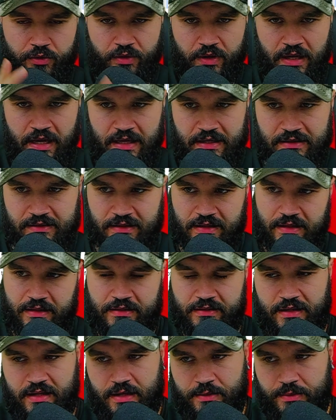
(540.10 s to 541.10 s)
the lands at the
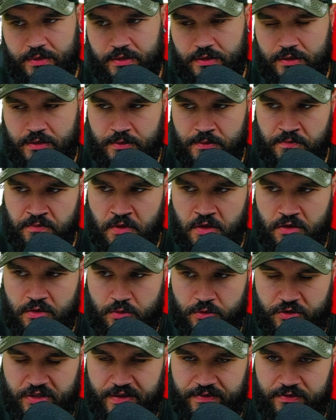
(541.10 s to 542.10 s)
time, and they
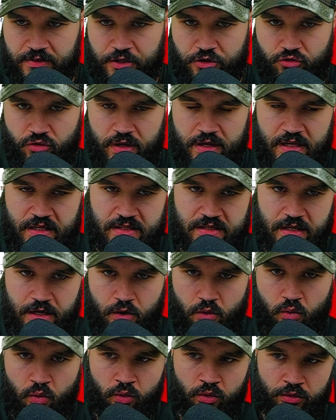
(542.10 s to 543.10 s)
were definitely trying to take
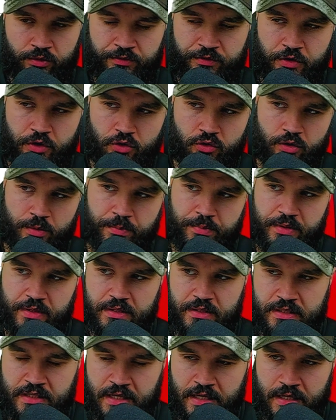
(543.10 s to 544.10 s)
hold of Europe
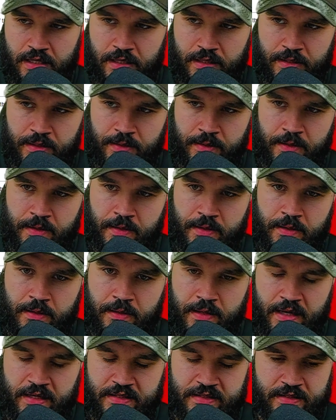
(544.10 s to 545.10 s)
and
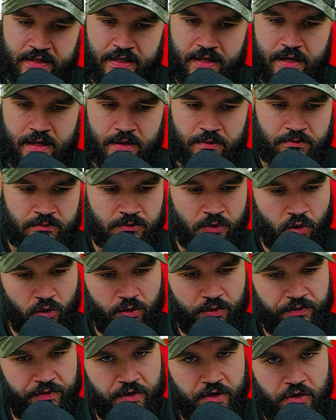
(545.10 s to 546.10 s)
get all
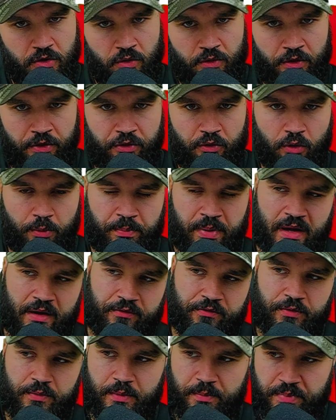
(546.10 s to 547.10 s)
of the, you know, the thought pattern
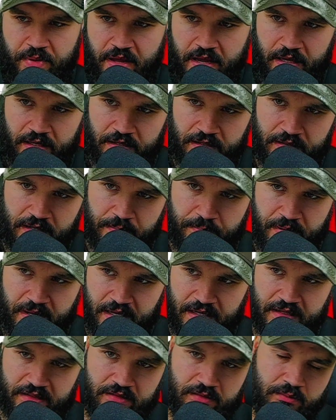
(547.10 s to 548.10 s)
from the
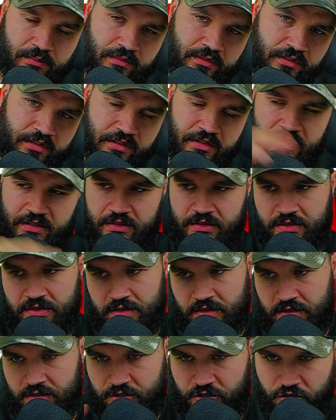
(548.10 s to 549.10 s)
paganism to
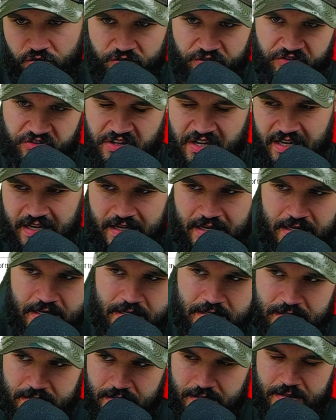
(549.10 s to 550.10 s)
Christianity
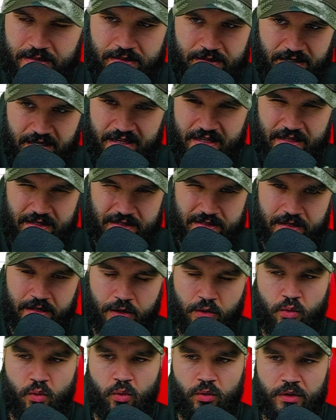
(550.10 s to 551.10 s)
to kind of take
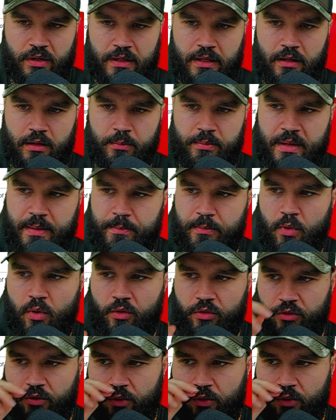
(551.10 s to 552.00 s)
hold a little bit more than